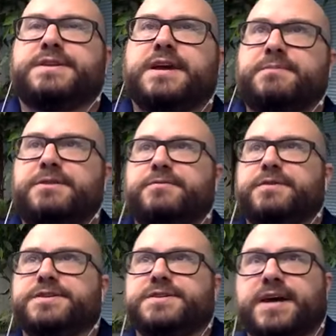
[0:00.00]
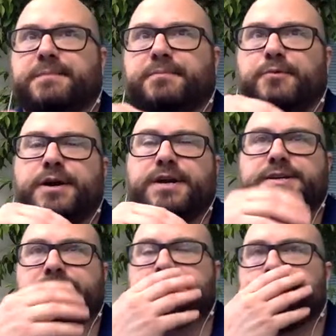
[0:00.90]
Take me through this step. What
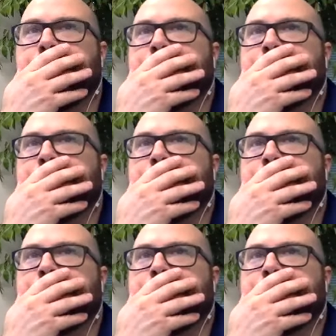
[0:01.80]
is,